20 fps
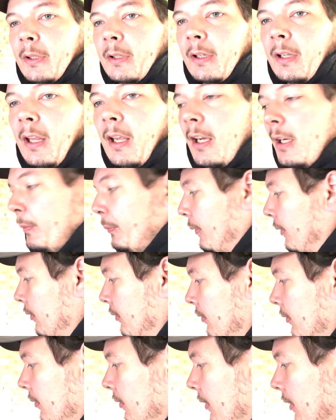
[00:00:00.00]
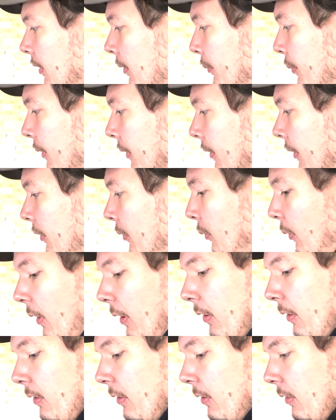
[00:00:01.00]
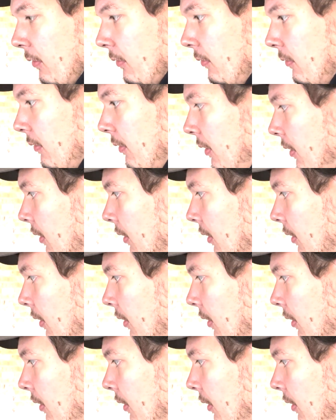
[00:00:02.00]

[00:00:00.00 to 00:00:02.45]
the cap on and then put the new wires on,